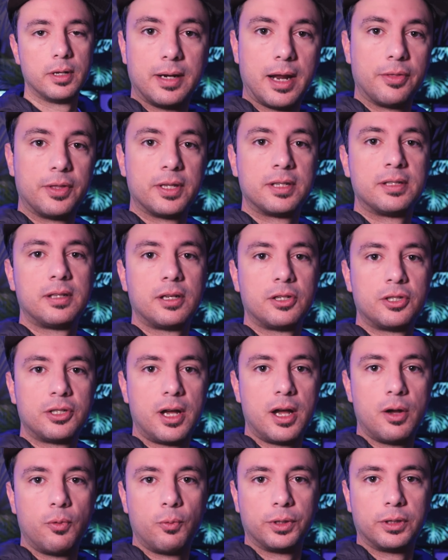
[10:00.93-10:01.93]
Now this is a
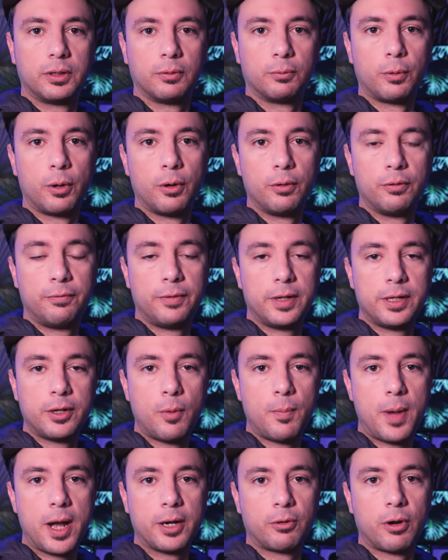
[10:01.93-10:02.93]
shot with the Rode
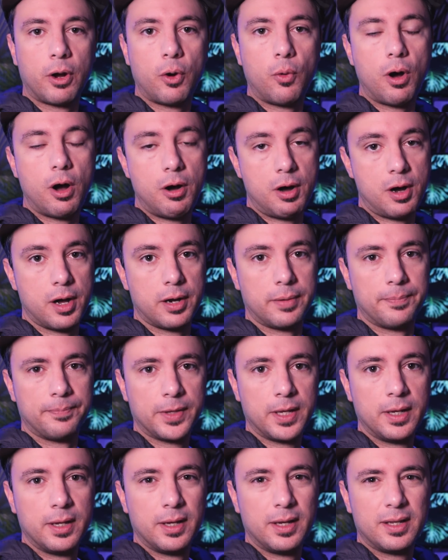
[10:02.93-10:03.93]
Video Micro on.
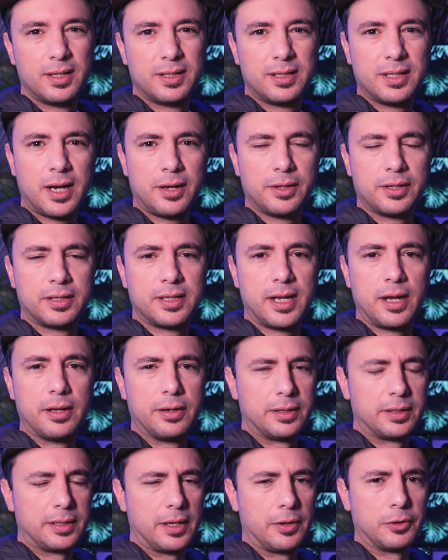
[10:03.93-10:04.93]
See how the
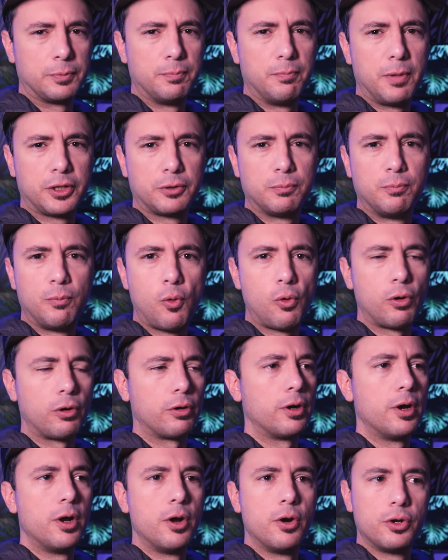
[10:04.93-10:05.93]
sound sounds much
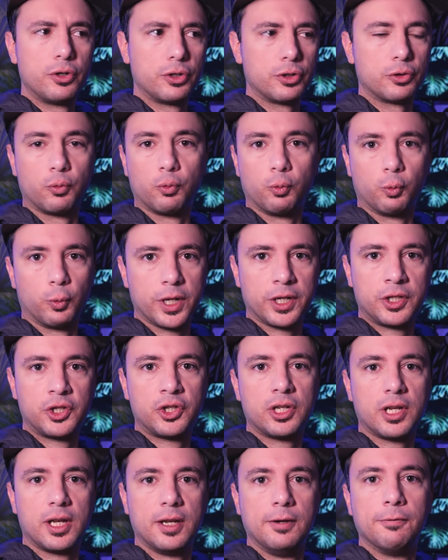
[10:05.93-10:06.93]
more just
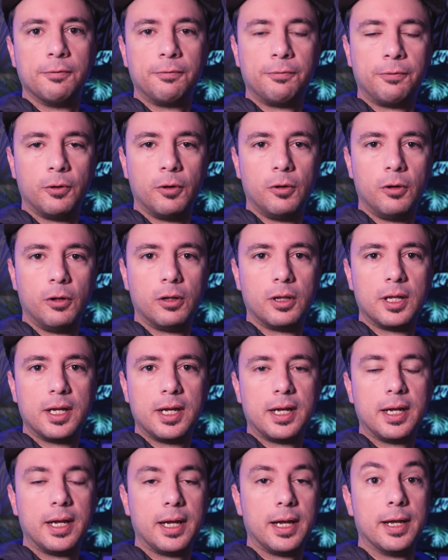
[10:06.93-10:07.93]
rich and full
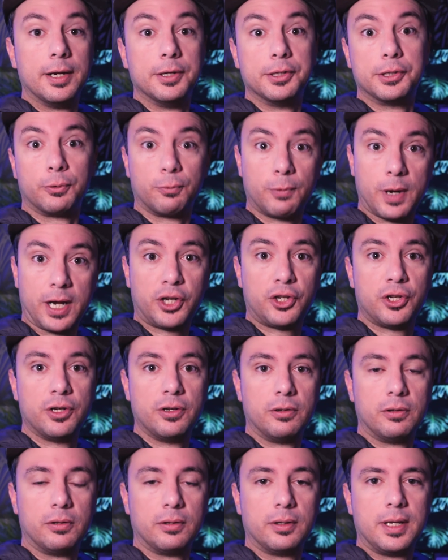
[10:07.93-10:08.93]
and
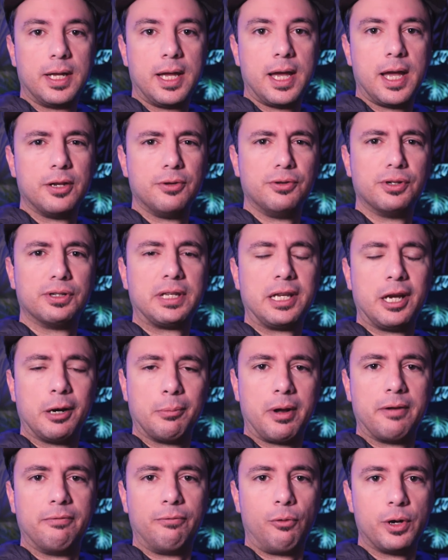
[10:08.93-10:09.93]
directional, and you just hear
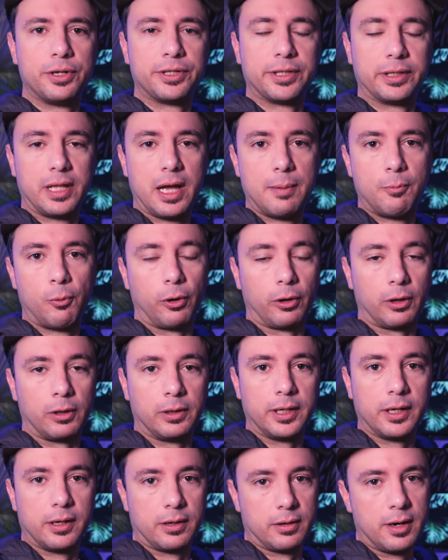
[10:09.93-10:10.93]
my voice a lot more
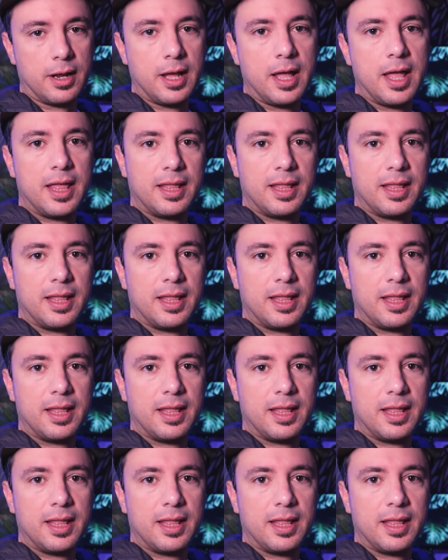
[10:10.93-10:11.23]
clear.